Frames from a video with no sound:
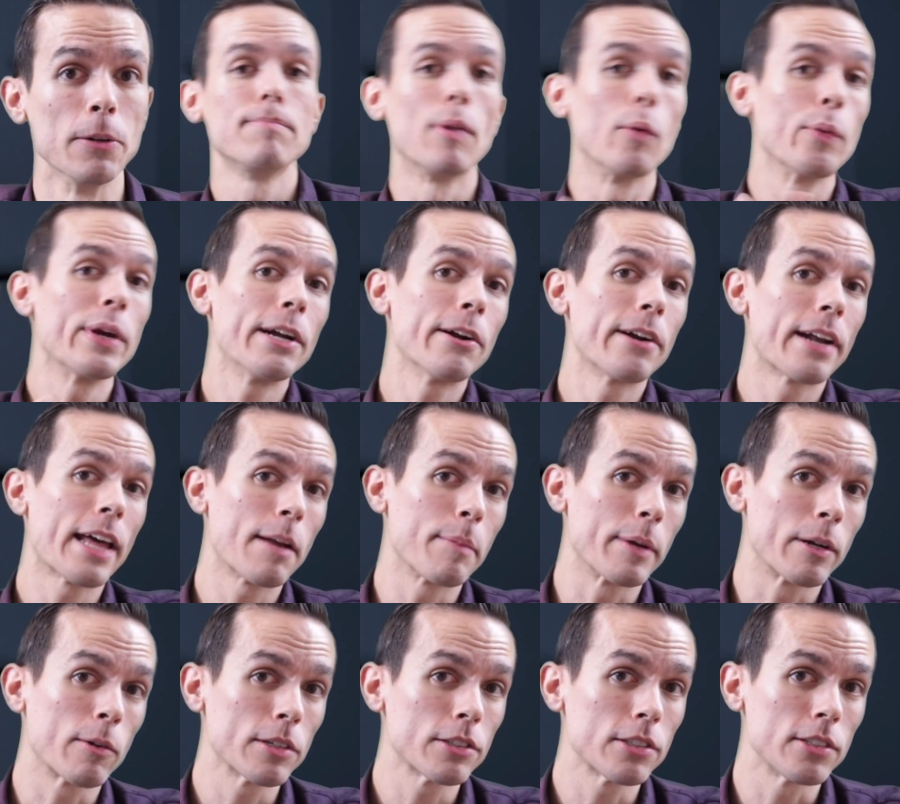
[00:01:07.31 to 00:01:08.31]
But we here at How To
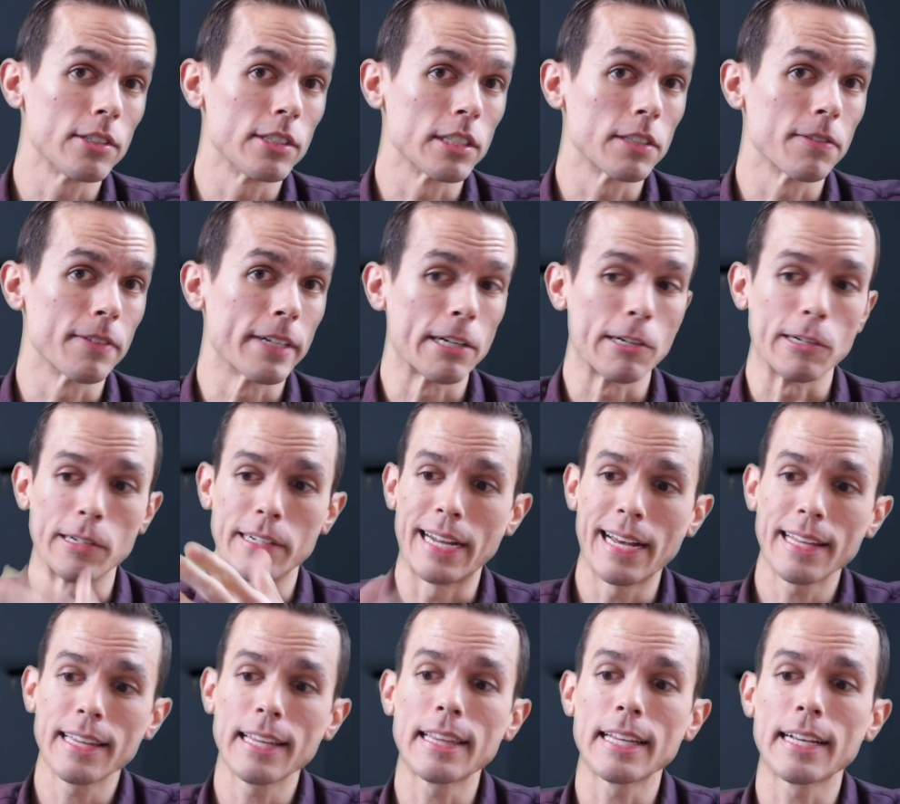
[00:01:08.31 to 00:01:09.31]
Be Christian just figured
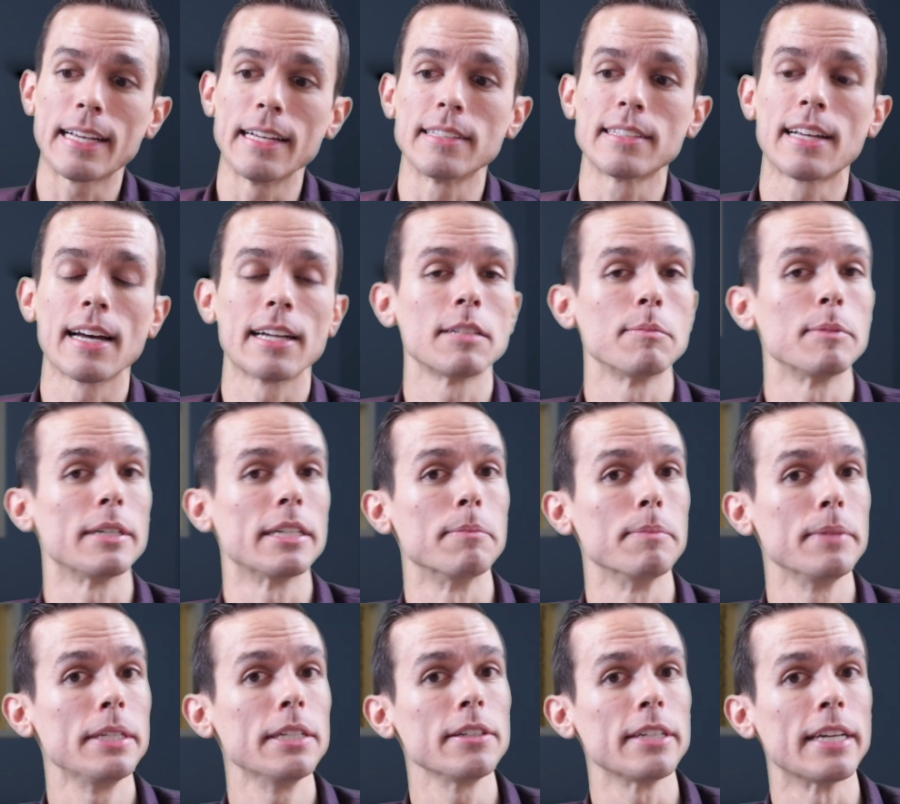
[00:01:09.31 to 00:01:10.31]
now that the kids got to meet
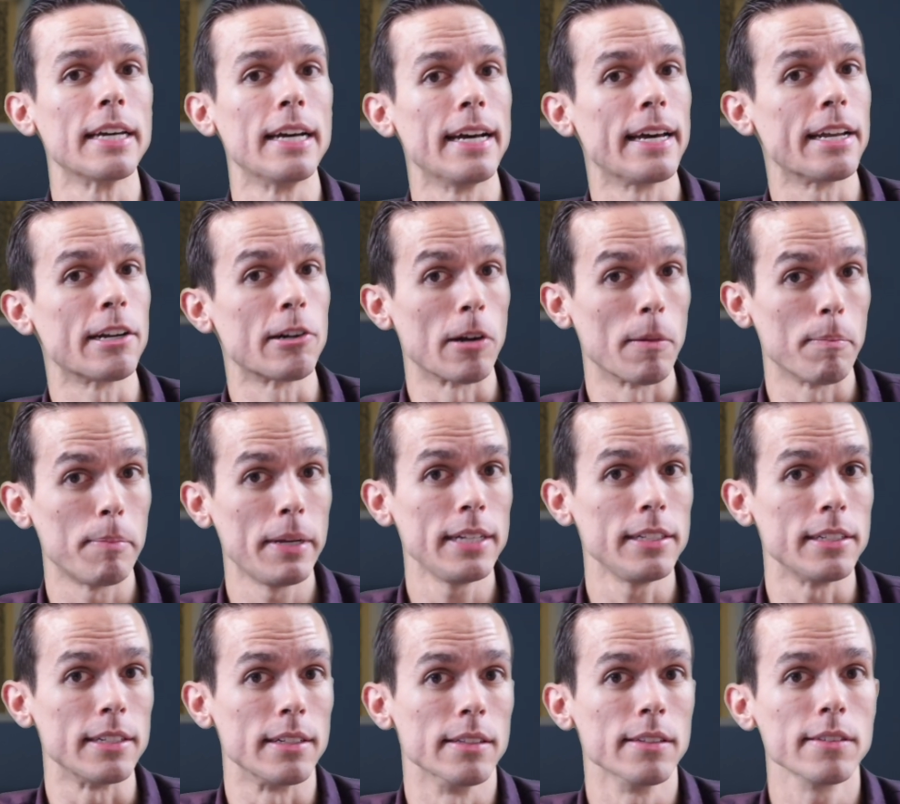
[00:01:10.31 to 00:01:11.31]
Amelia and her
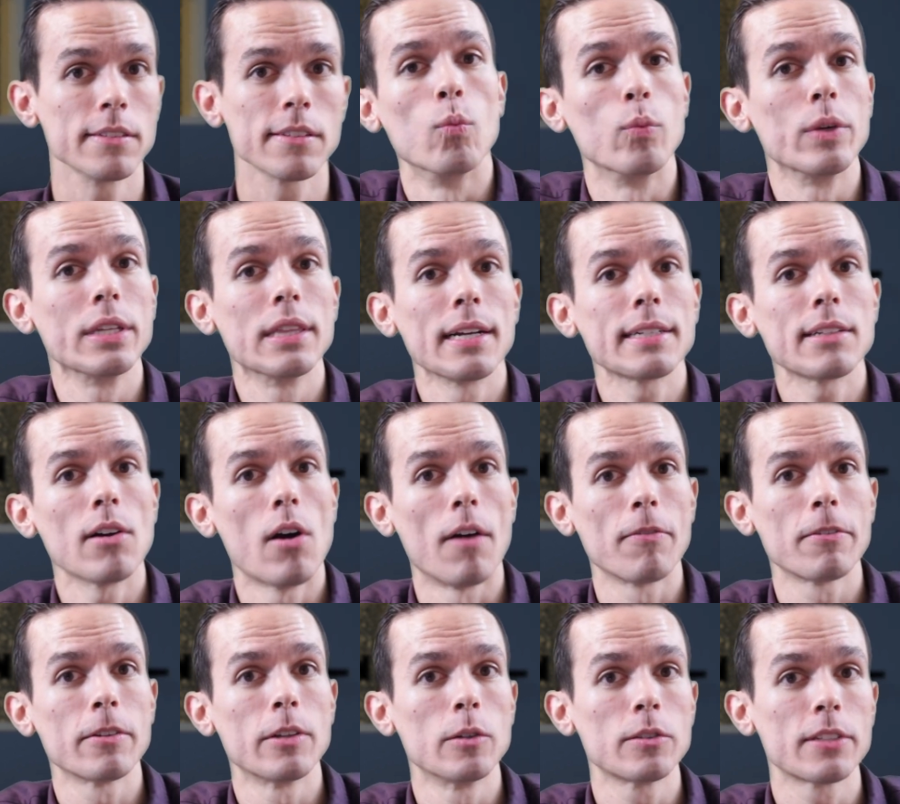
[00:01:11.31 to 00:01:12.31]
opinions, we'd like to
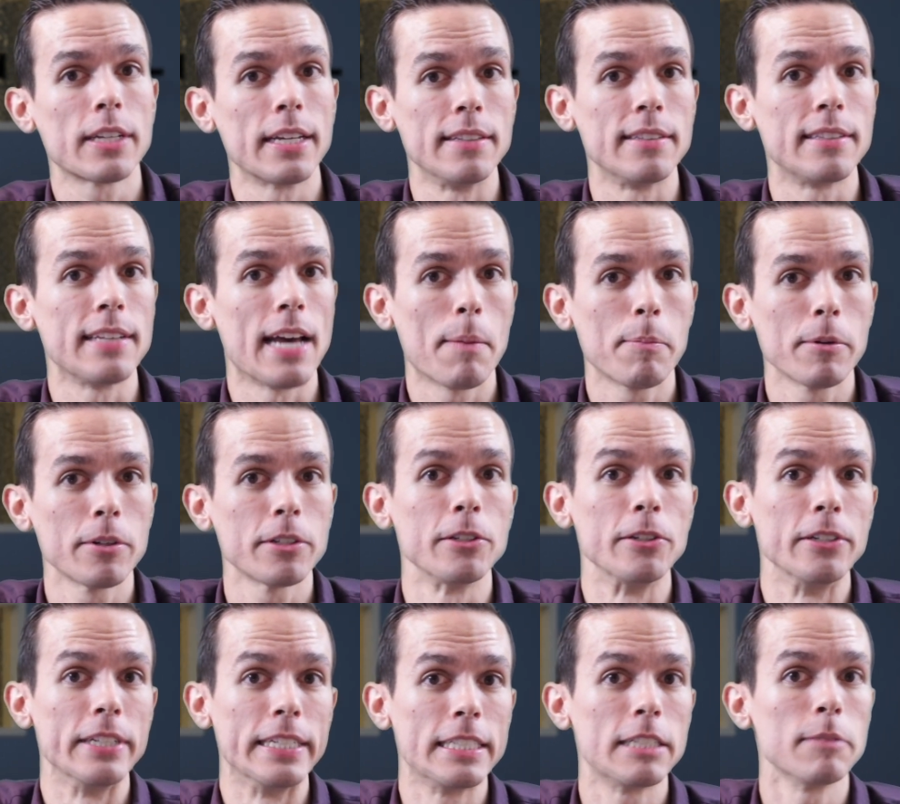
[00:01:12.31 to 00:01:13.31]
offer those kids the
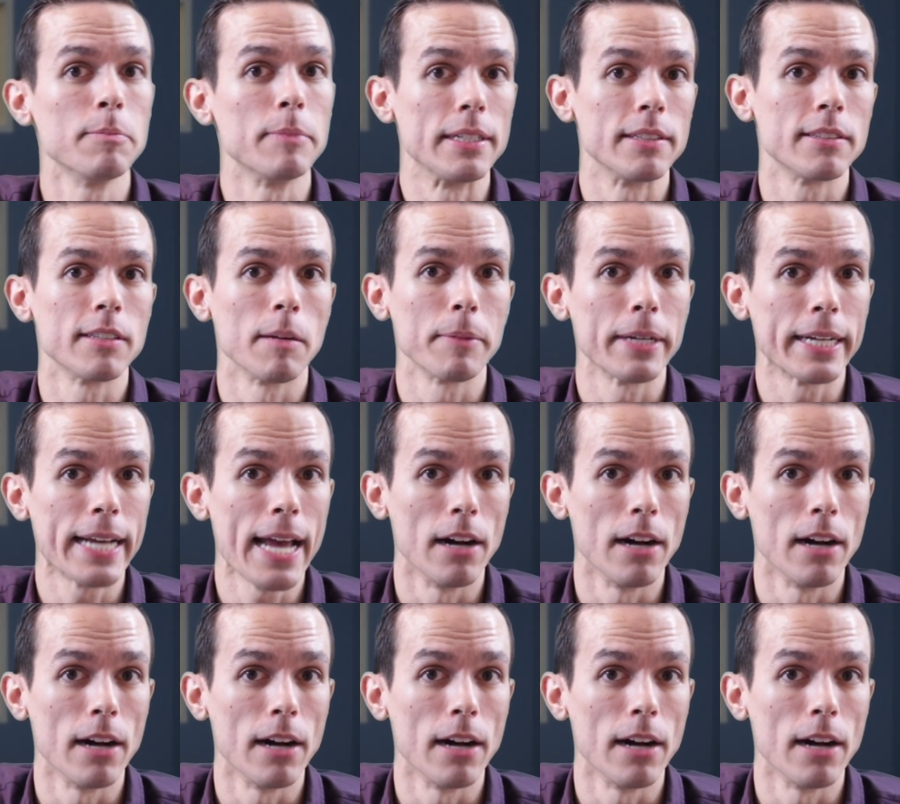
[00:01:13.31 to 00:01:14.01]
opportunity to meet something